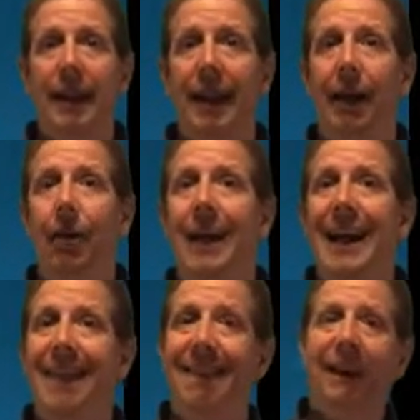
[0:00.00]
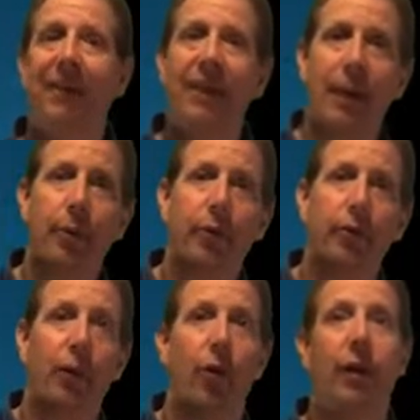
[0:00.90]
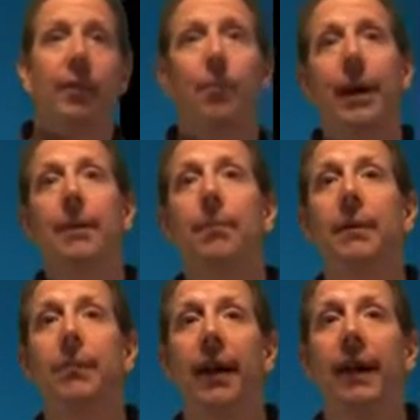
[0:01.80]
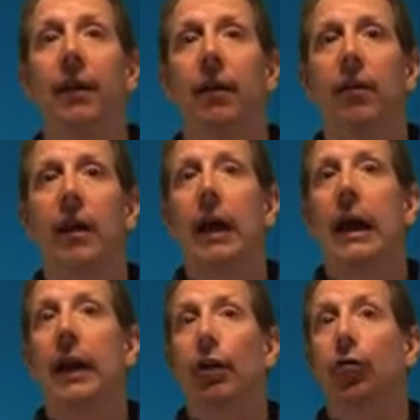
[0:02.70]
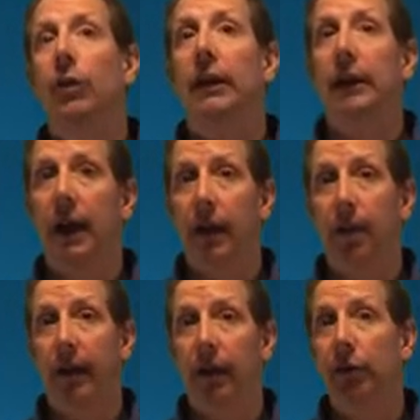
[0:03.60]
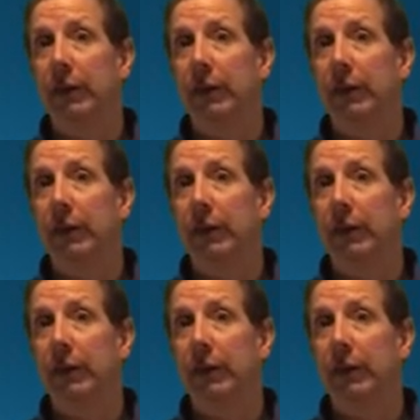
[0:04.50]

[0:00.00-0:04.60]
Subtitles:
Now, this chemical coating might be made of an acrylic compound,